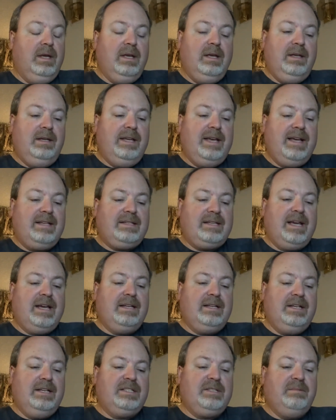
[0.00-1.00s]
"Yes,
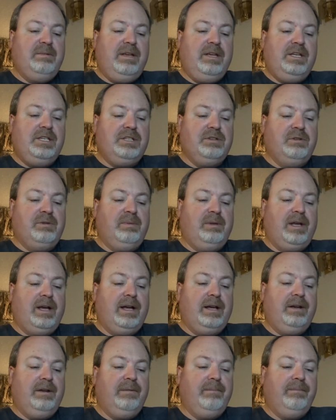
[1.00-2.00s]
Auntie, it's me," she
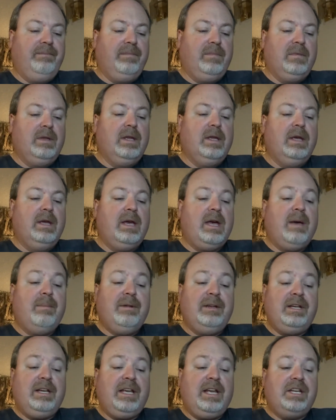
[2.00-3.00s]
replied. "I'm
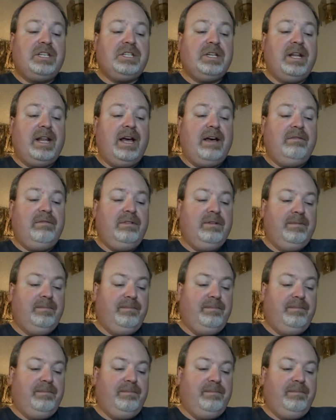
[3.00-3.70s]
in the kitchen, love."